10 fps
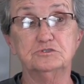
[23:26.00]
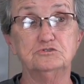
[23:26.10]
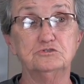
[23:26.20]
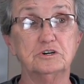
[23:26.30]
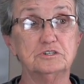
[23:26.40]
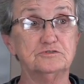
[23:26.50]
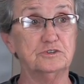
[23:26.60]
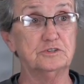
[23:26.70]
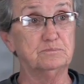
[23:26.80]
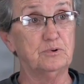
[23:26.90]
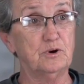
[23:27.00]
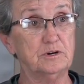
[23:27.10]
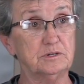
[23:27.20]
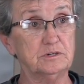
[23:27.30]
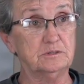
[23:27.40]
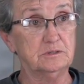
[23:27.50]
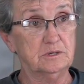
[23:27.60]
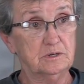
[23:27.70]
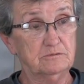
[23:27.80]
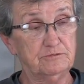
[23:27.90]
trucks for the park and
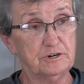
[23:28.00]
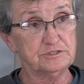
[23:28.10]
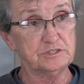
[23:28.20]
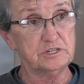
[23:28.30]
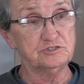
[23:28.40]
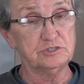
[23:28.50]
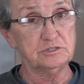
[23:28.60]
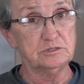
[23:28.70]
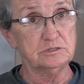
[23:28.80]
fire station.